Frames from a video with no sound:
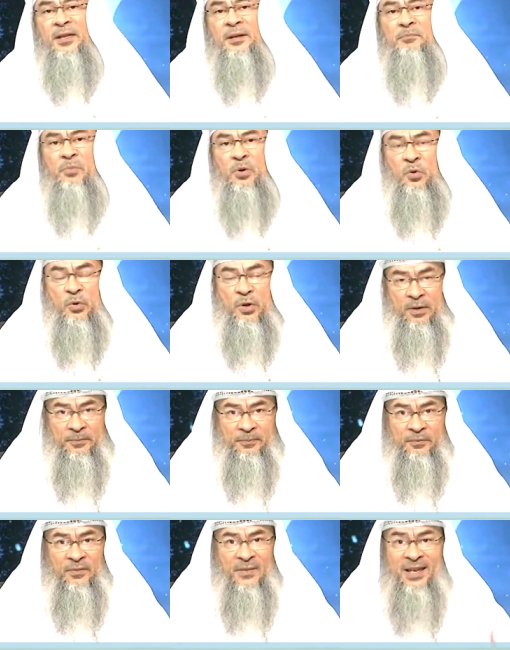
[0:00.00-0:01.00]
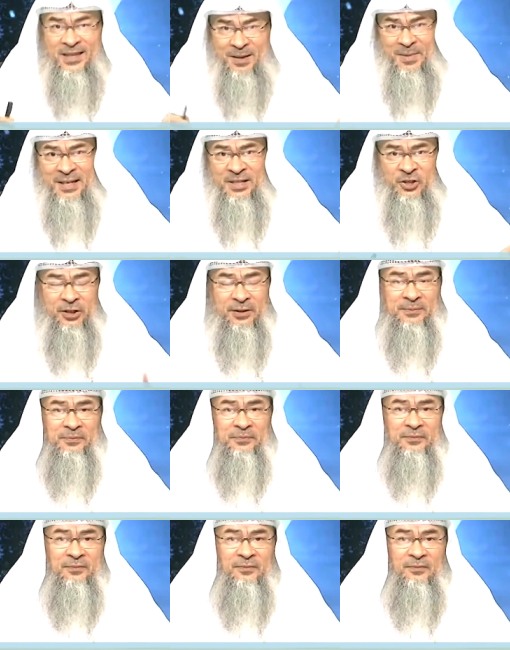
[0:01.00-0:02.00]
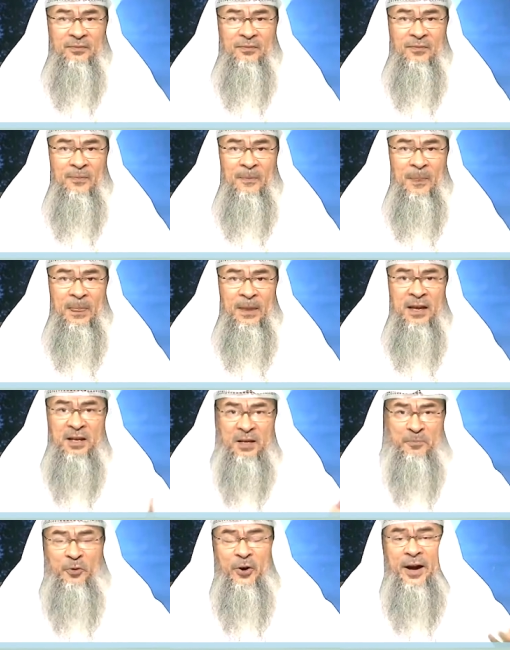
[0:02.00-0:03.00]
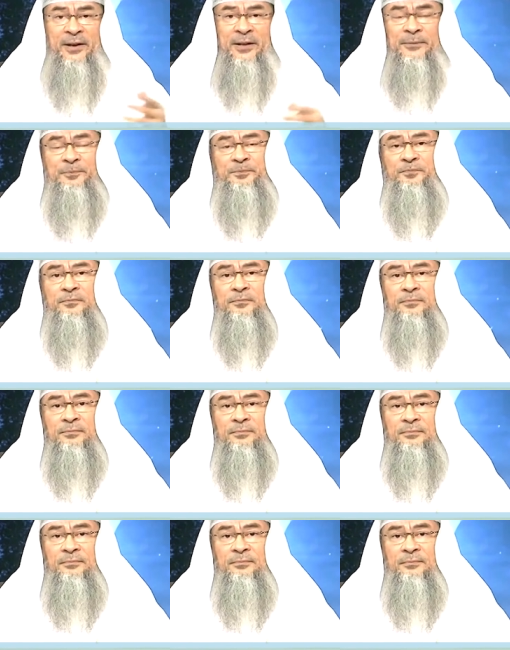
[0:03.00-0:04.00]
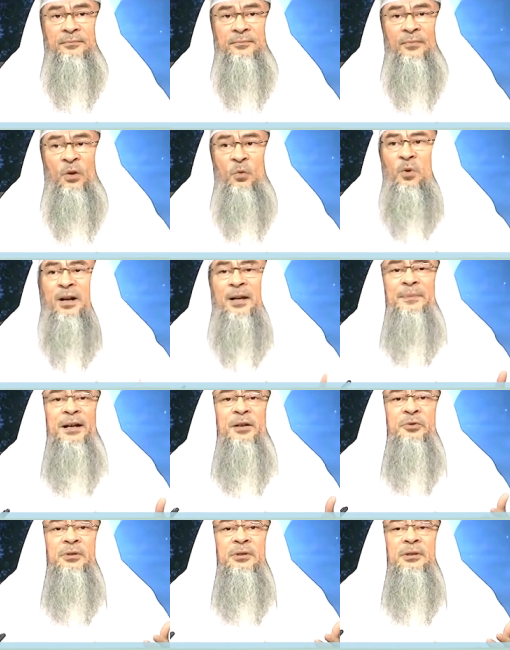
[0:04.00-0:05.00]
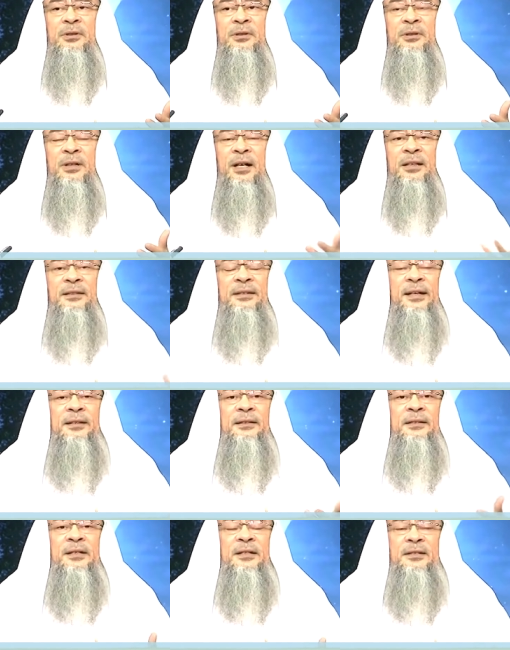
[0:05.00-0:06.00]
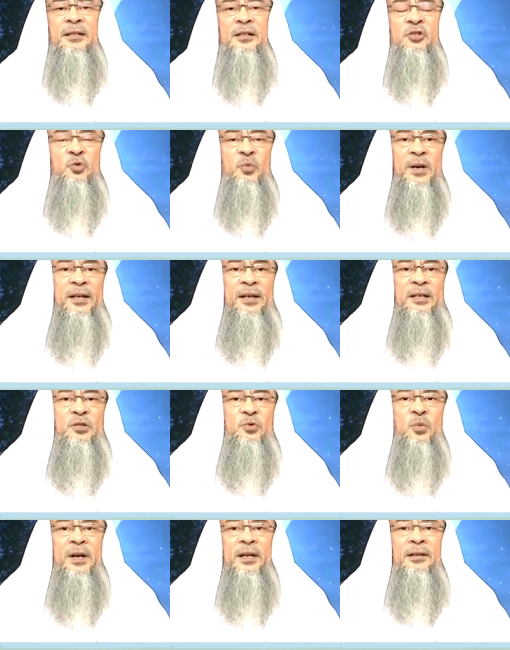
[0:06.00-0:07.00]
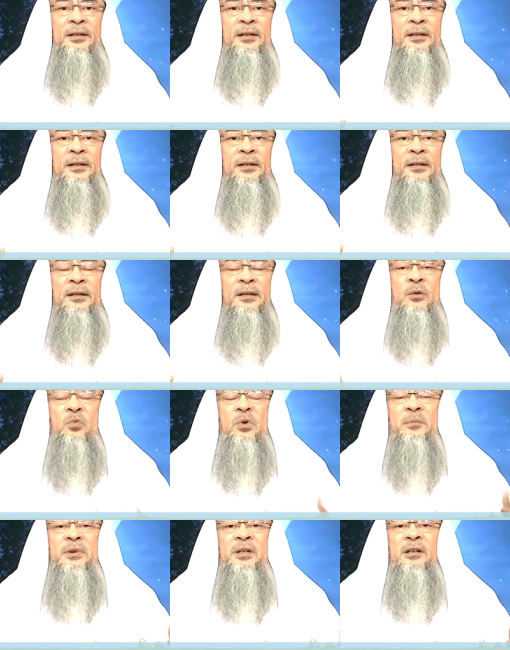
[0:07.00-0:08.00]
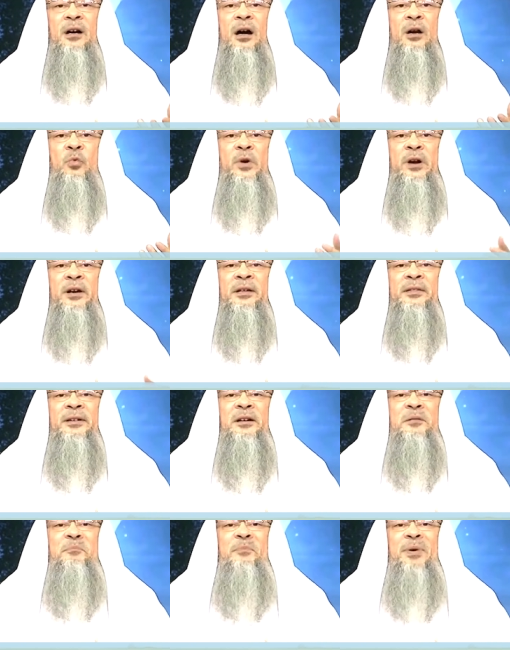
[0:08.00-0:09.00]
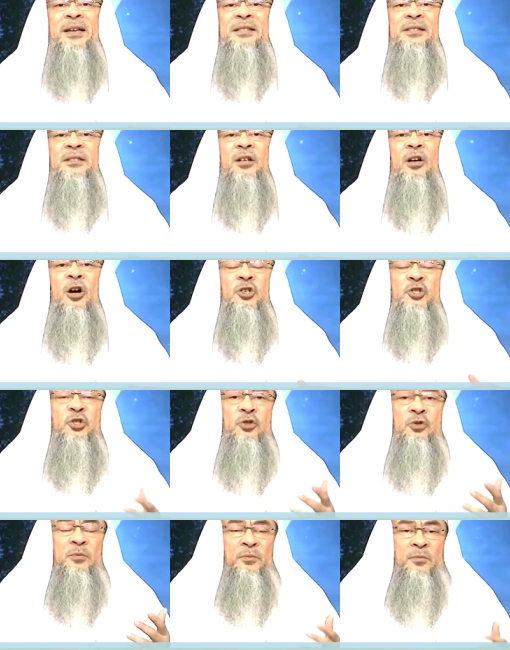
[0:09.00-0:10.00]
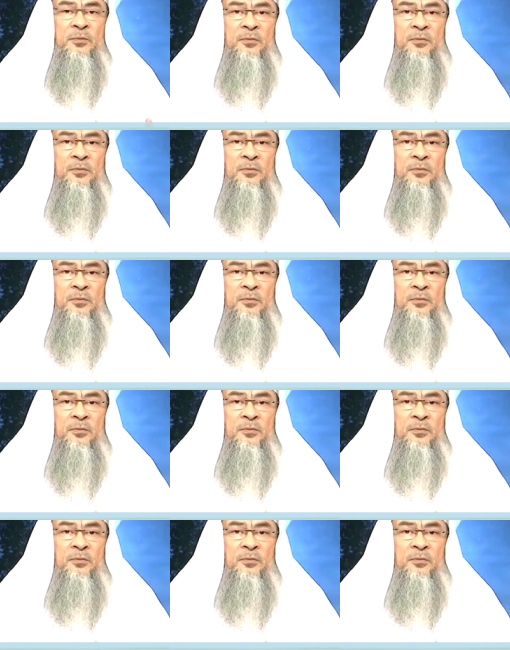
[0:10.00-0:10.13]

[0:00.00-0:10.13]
them both. In the masjid, in a prayer. What about attending such weddings when the women are wearing their best costume